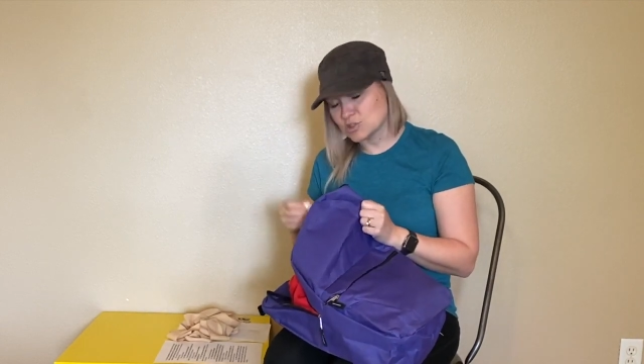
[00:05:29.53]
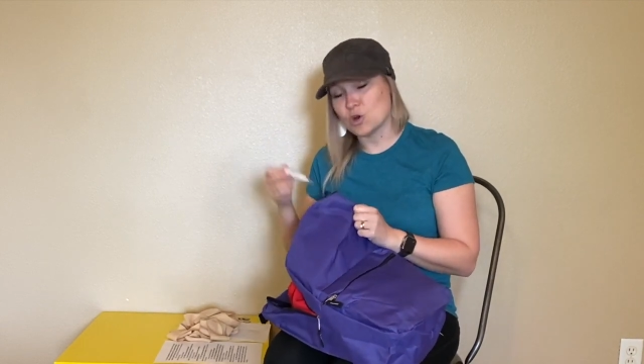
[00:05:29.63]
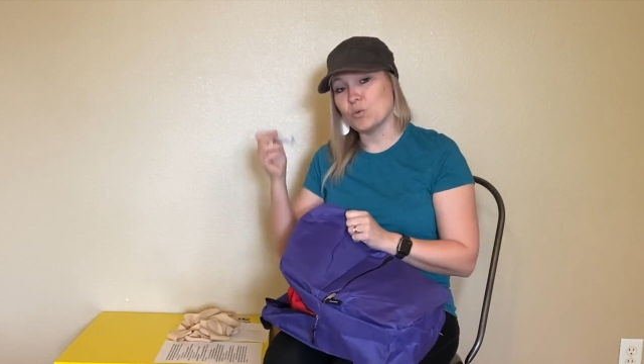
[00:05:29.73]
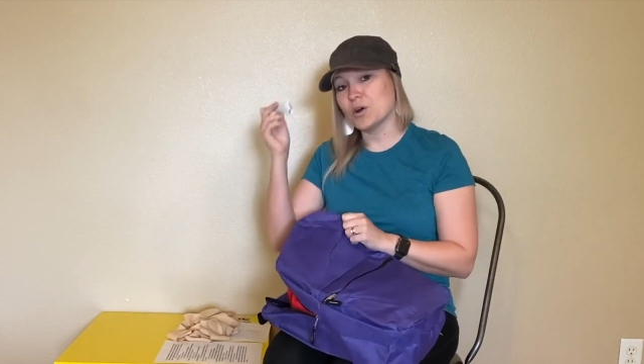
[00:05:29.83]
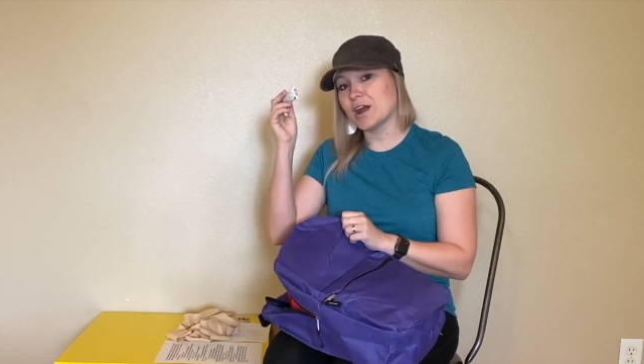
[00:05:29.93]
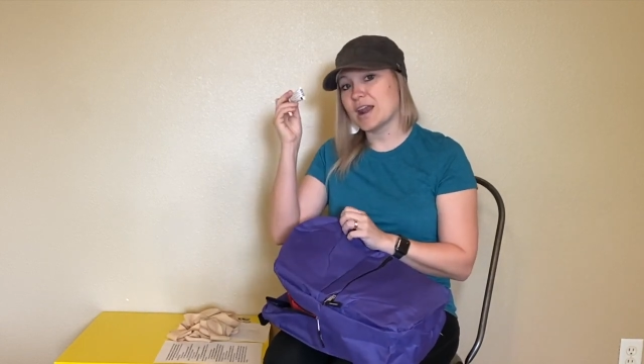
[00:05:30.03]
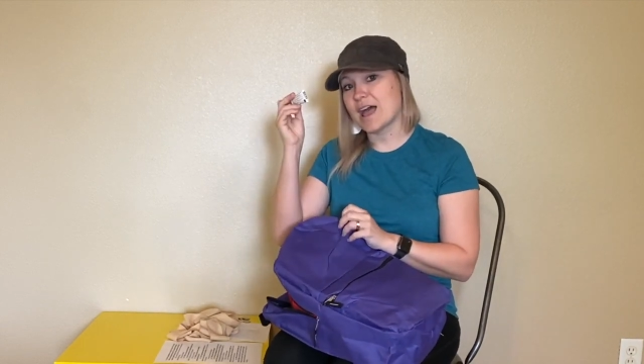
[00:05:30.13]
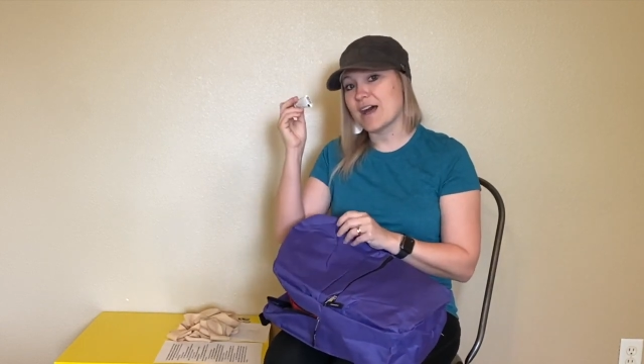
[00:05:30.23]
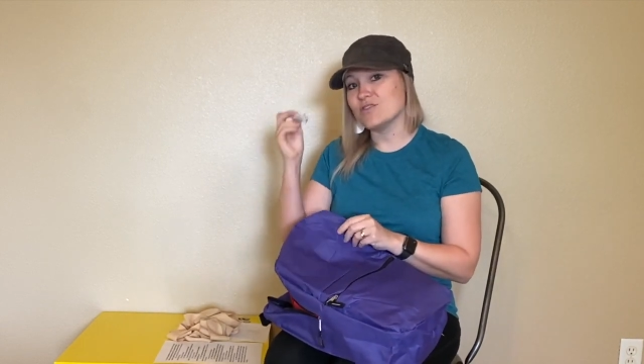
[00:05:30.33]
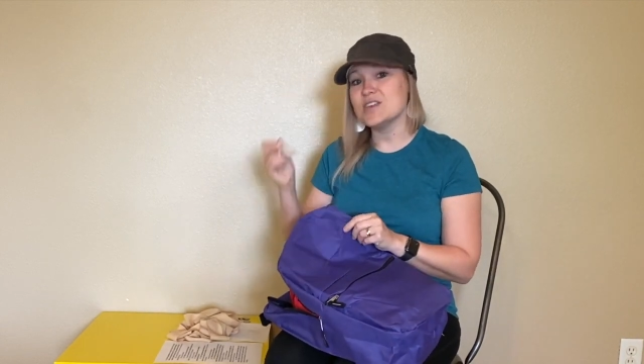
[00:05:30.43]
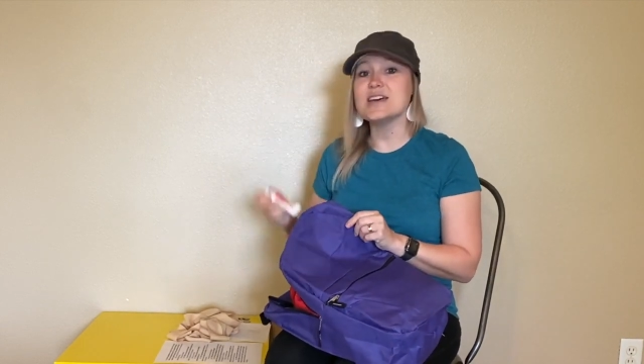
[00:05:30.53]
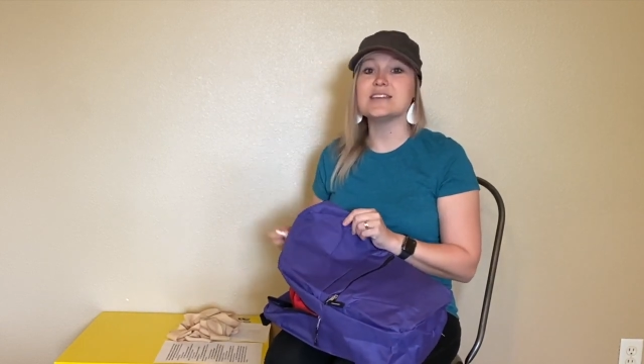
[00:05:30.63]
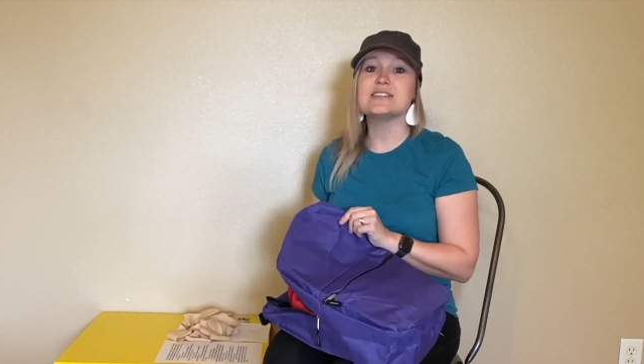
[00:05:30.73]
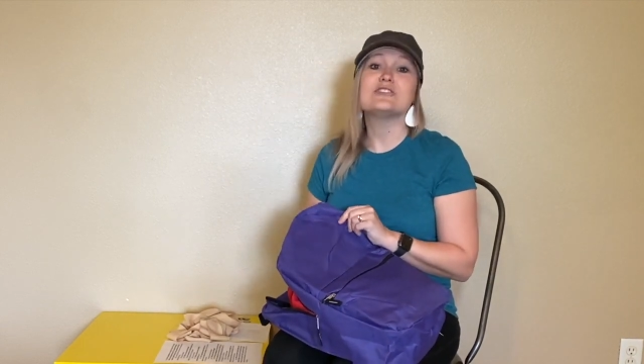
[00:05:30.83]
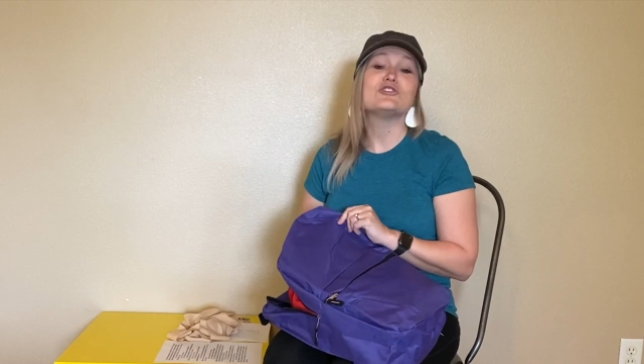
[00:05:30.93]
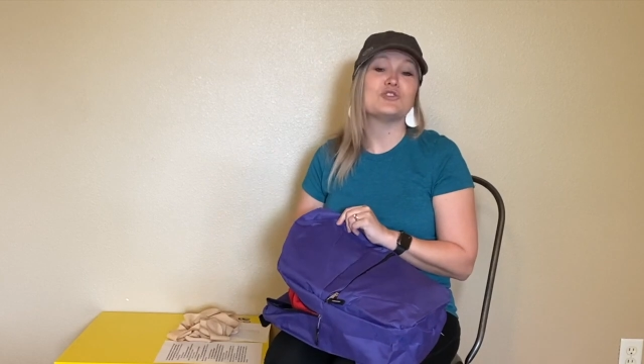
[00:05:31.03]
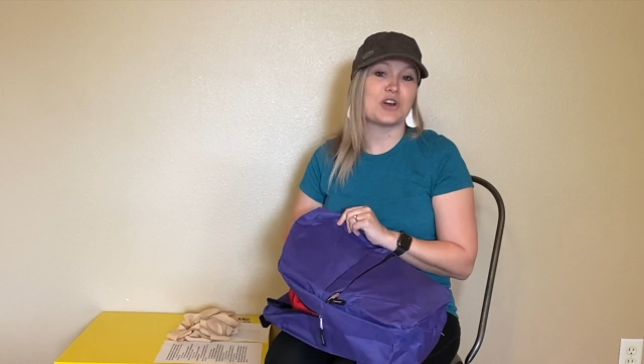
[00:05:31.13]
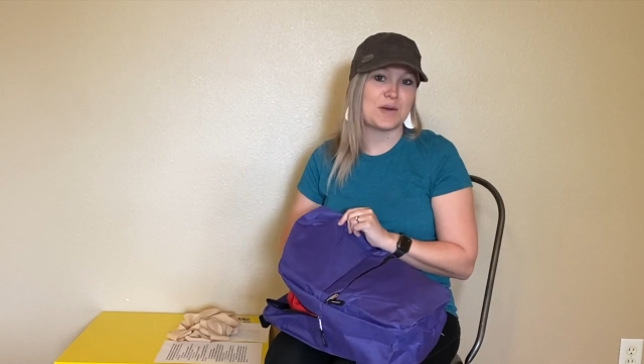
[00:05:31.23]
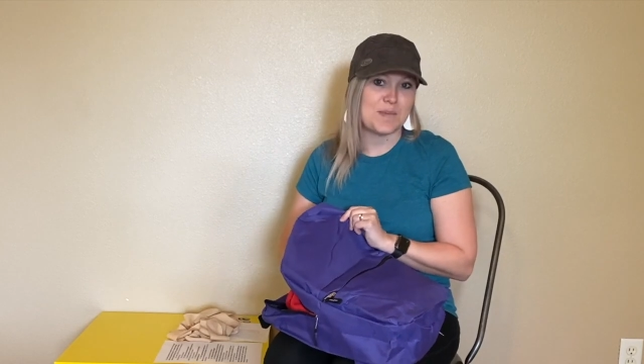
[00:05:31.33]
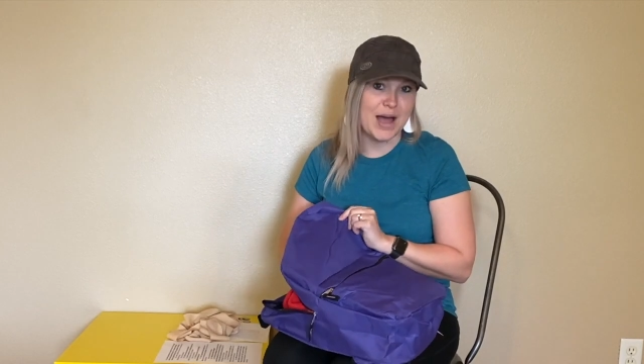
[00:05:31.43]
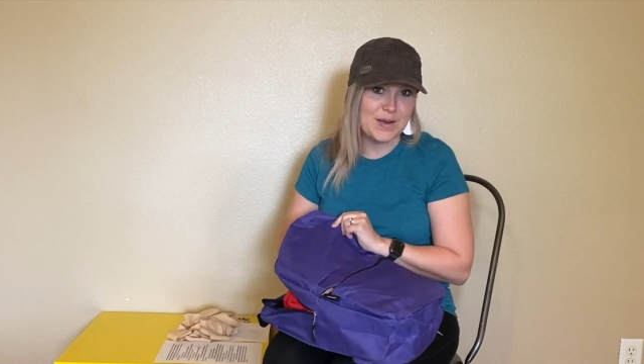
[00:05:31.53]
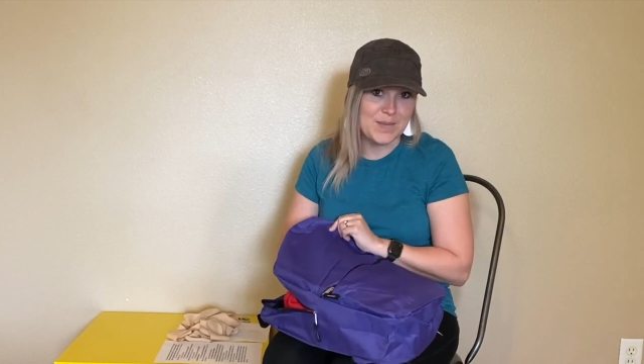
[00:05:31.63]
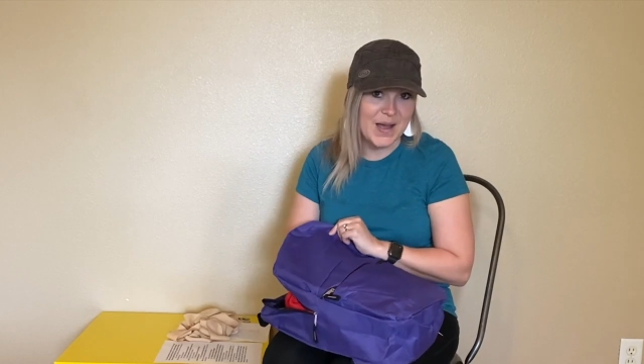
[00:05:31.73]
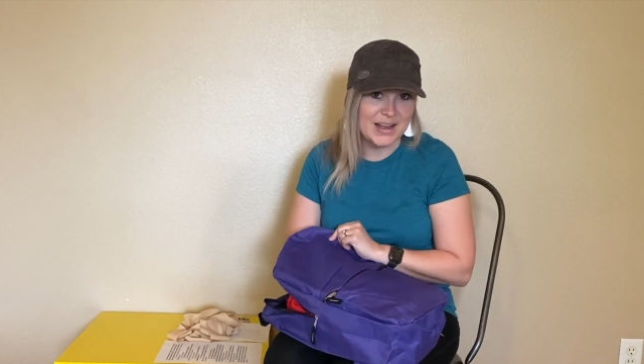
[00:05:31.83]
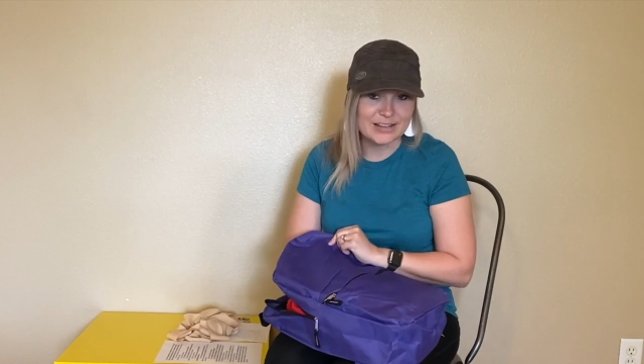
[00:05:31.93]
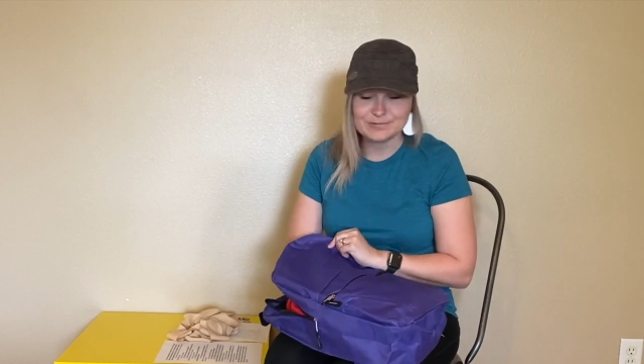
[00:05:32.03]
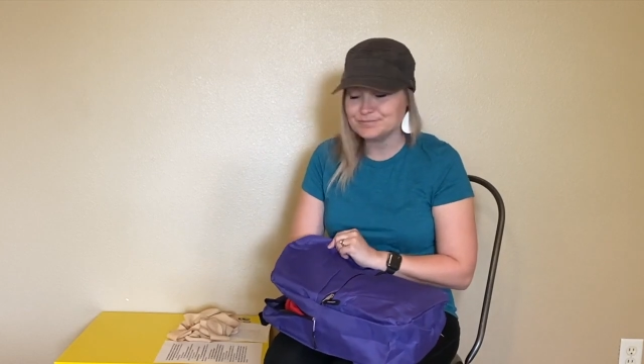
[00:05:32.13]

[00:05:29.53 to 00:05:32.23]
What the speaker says: So we're gonna add this to our backpack.